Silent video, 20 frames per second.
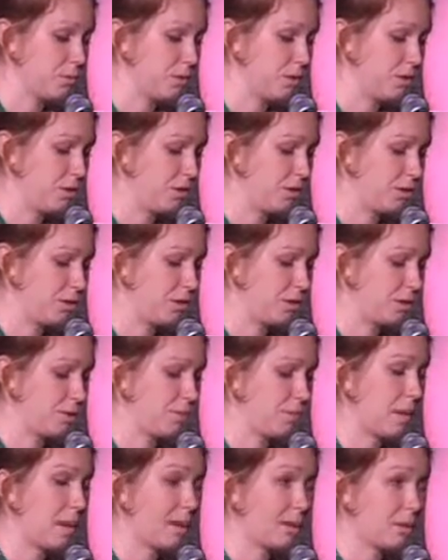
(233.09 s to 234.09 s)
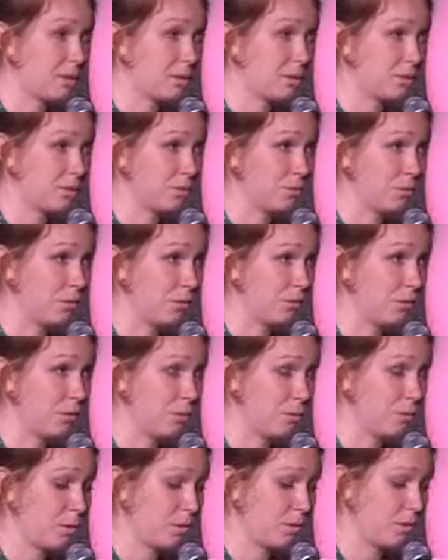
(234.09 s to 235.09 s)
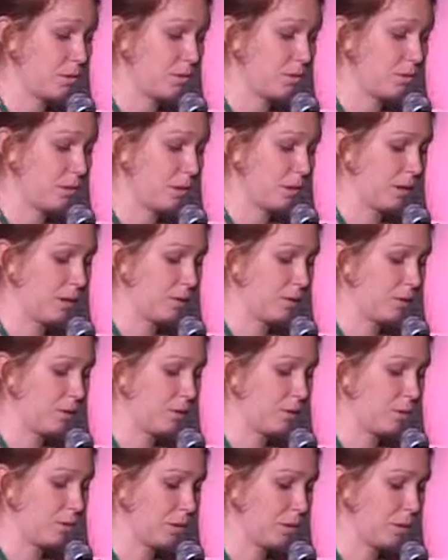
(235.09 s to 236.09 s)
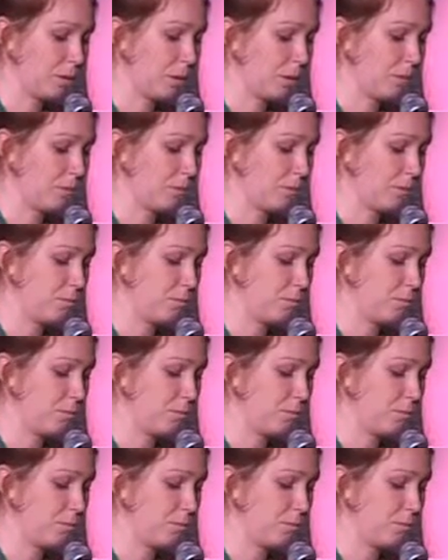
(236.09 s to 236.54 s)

reducing the magnitude of global warming and